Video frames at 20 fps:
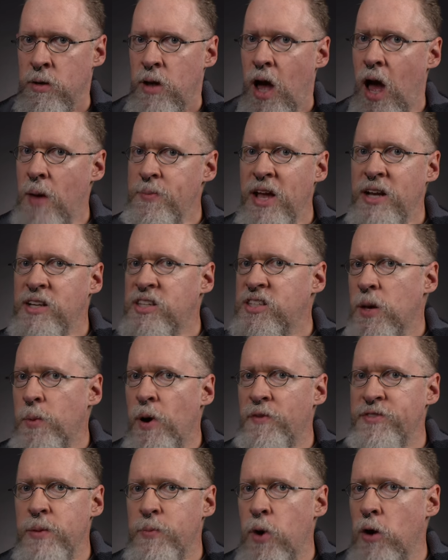I mean, some
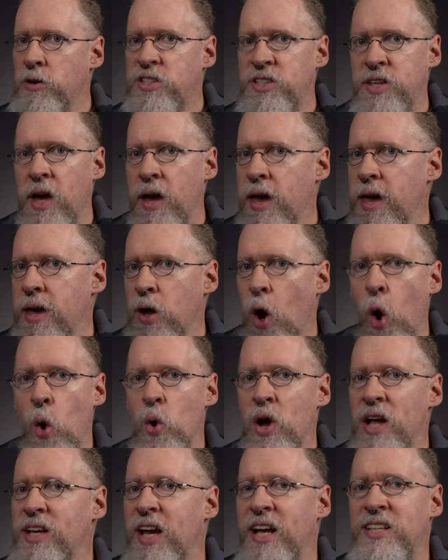of them are saying,
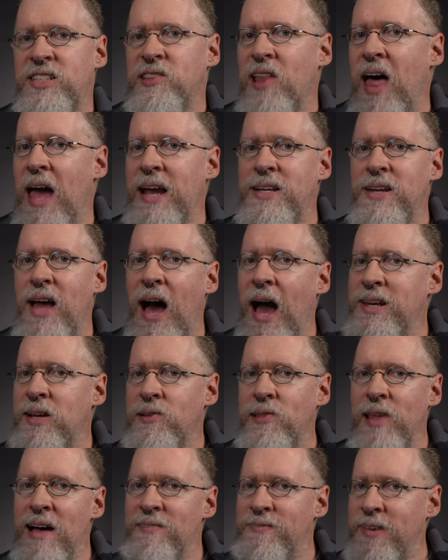oh, it's like 9
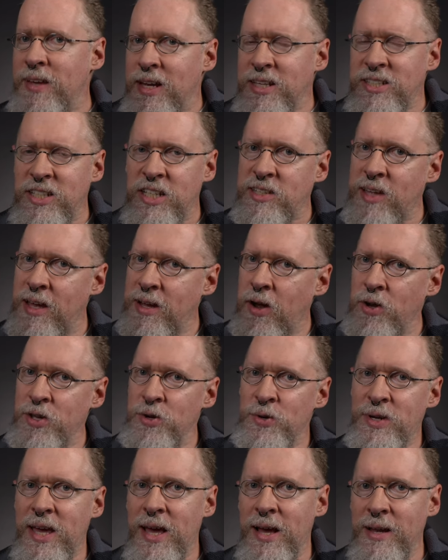11. It's just like, are
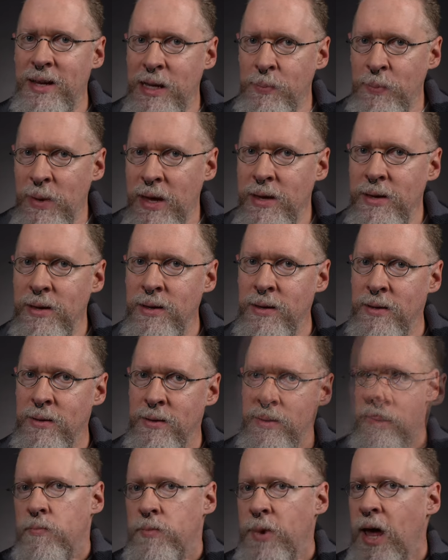you kidding me?
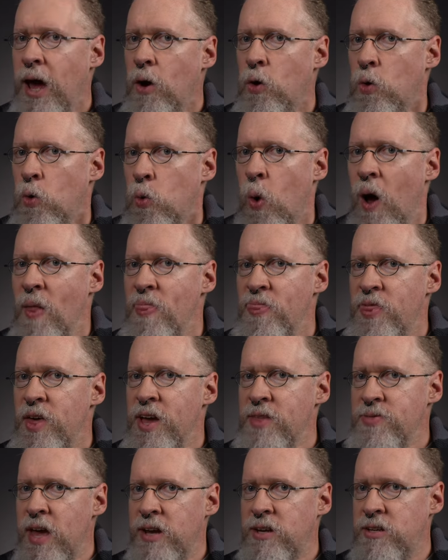Now, one
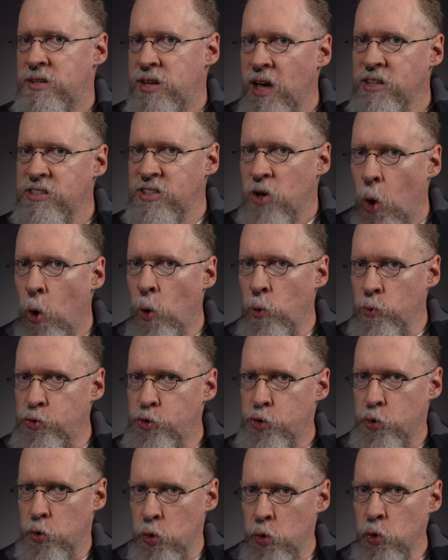thing that does hold
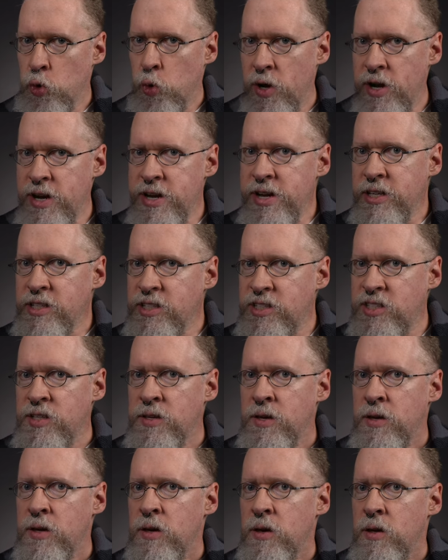true is
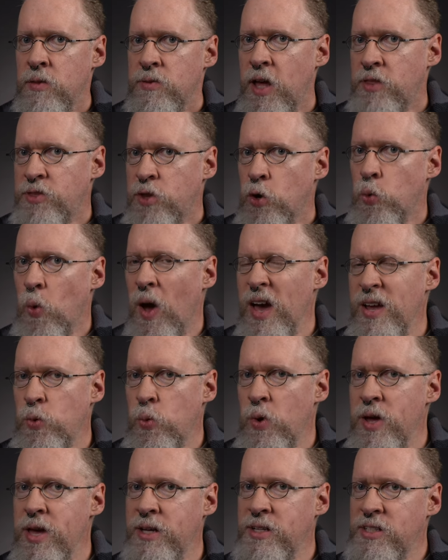that the right
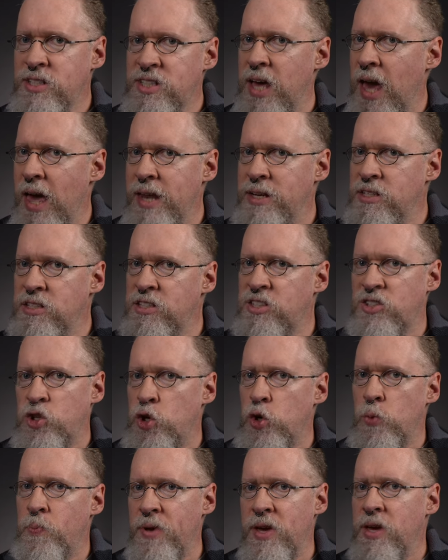wing tends
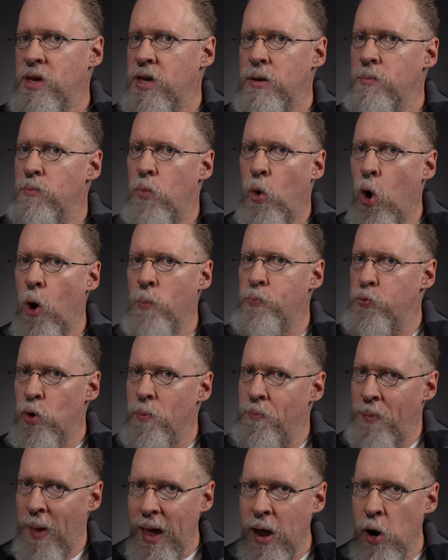to be more
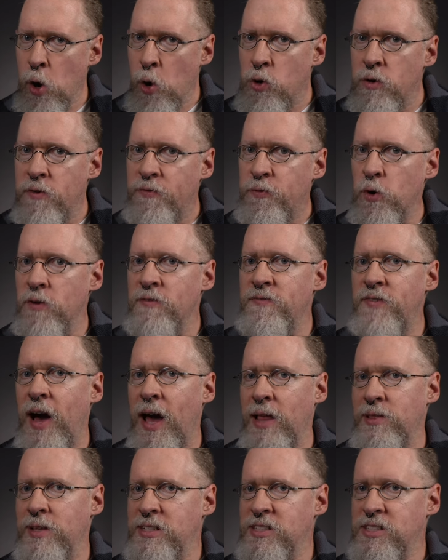prepared for
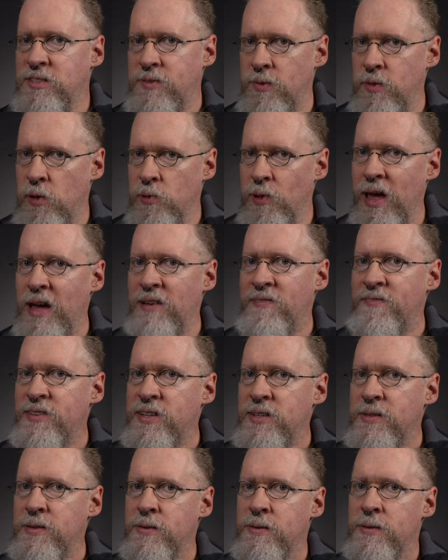violence than the
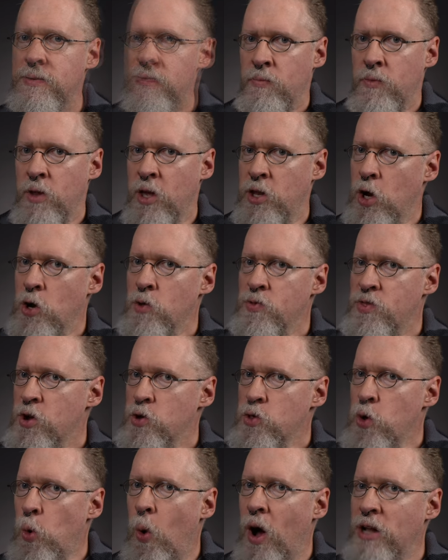left. You know,
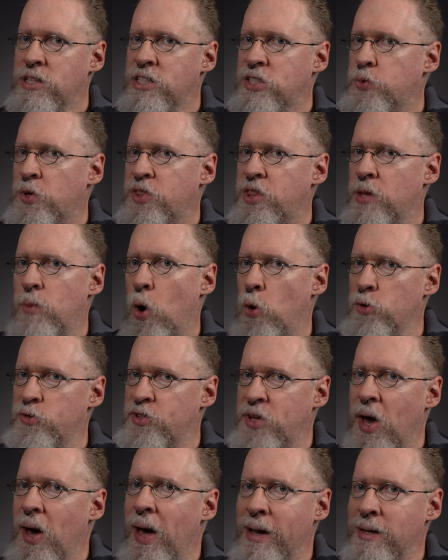they're the ones with the
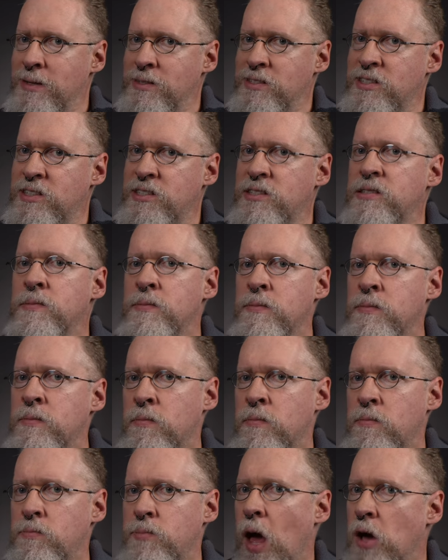most guns.
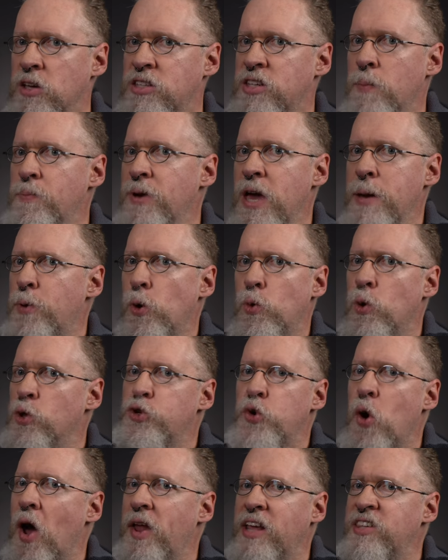Now, some people will
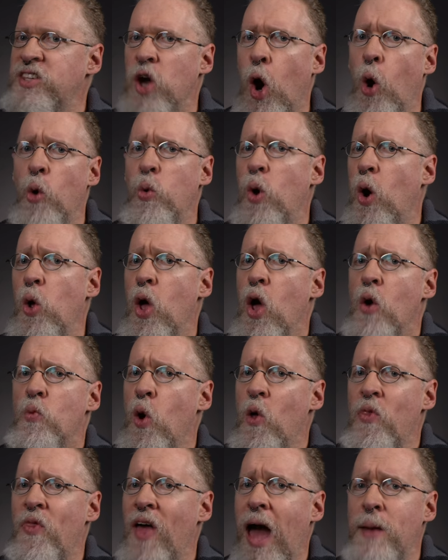try to say, oh, well,
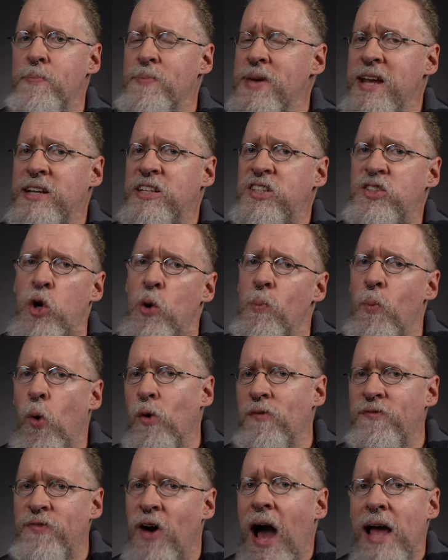well, that means they're
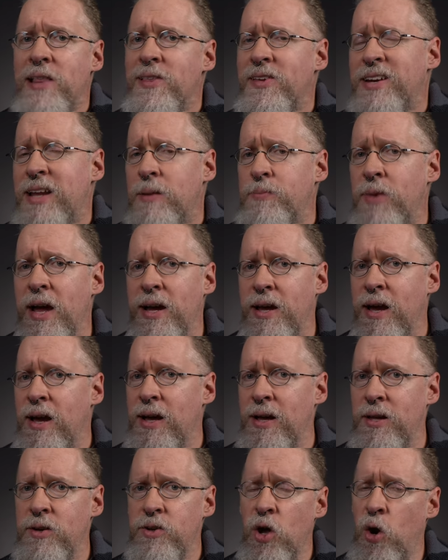more violent. And I'm like,
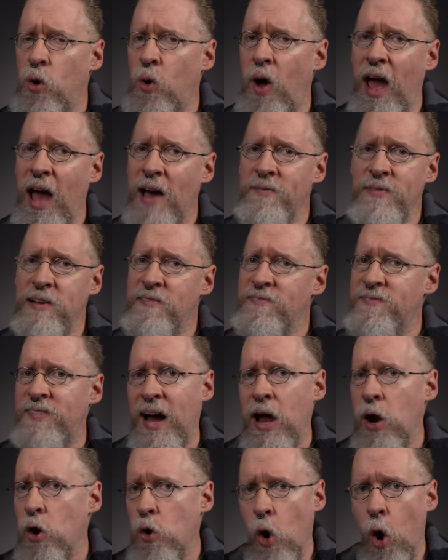uh, no, having
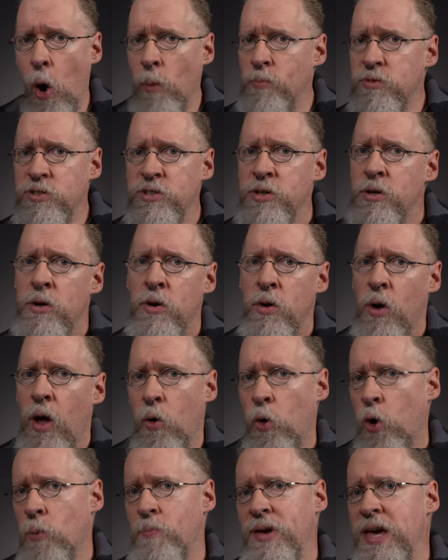firearms
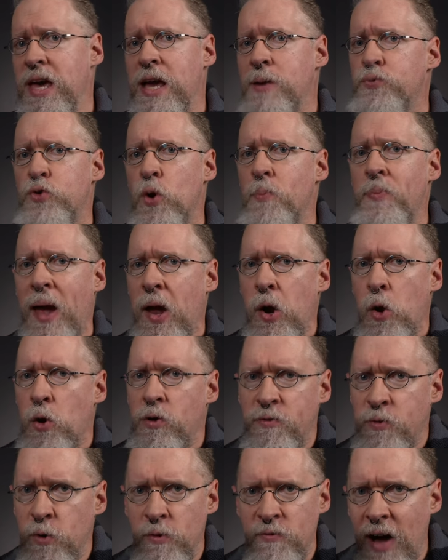or being
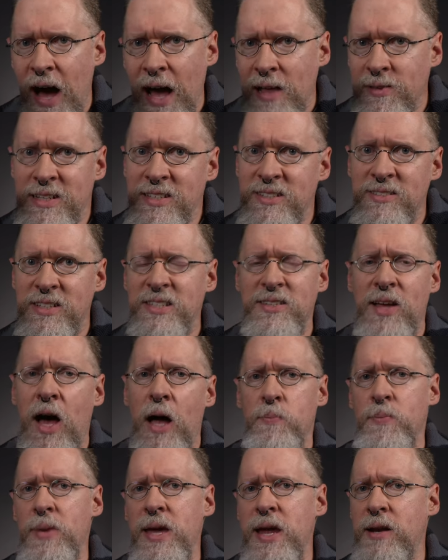prepared for violence does
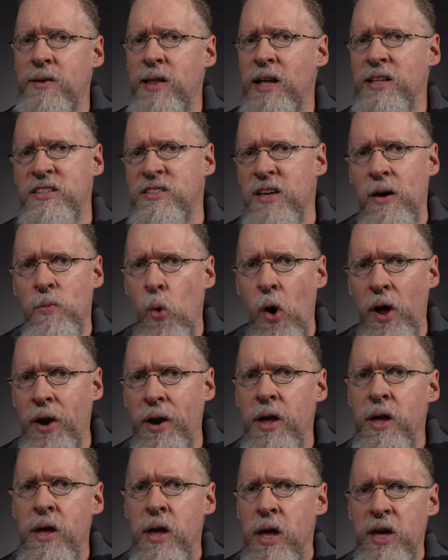not mean that
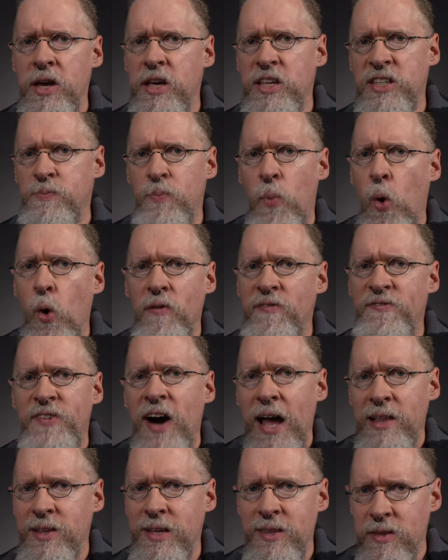someone is more
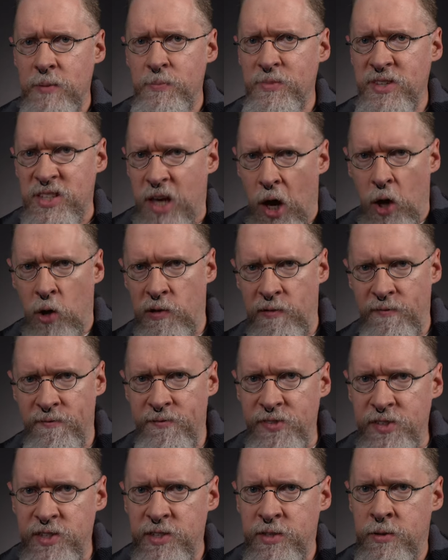violent
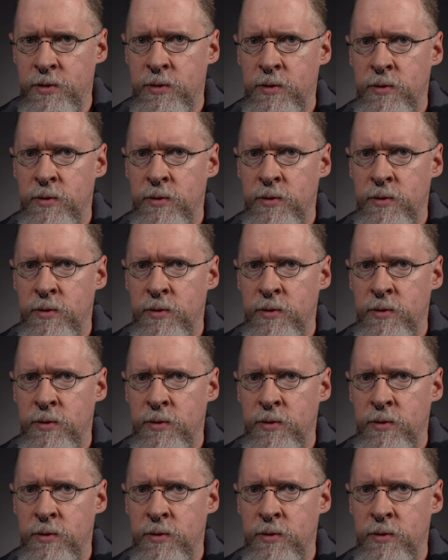themselves.